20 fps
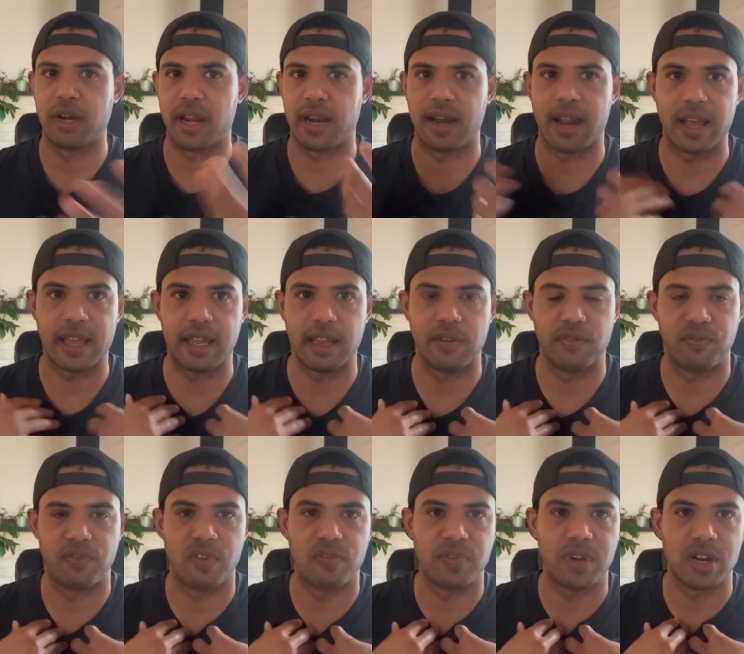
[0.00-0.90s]
and I get
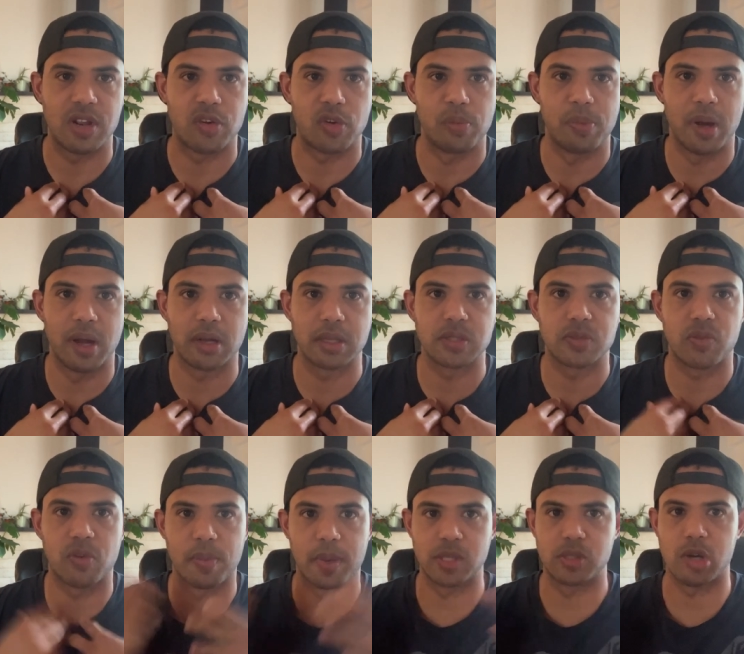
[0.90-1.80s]
fifteen hundred bucks
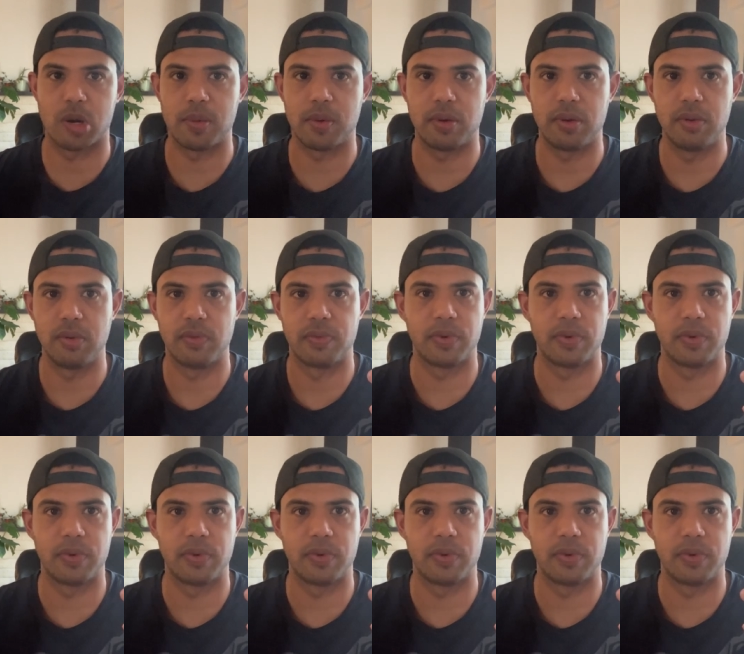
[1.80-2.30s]
for my trouble,